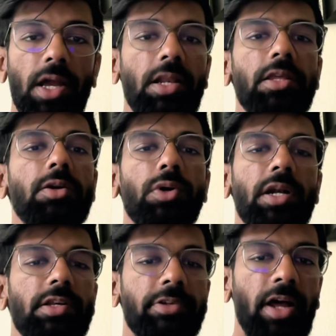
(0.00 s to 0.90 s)
Anything you can
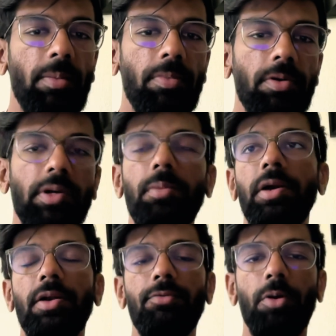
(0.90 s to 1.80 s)
describe, you can
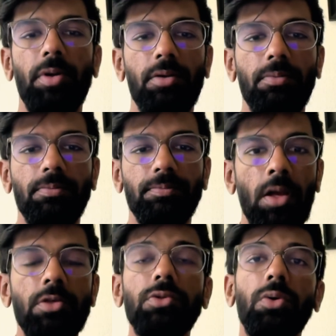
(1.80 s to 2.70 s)
make it from it.
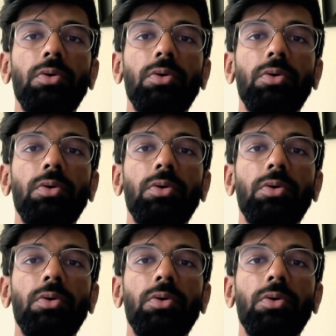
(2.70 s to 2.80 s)
So,